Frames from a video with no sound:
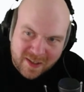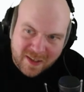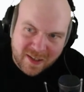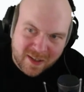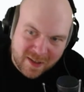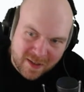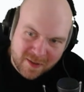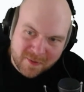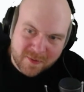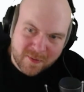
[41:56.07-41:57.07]

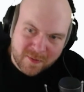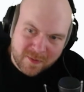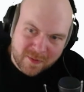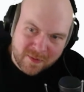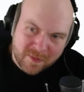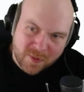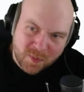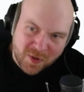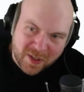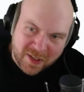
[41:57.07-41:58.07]
Room 1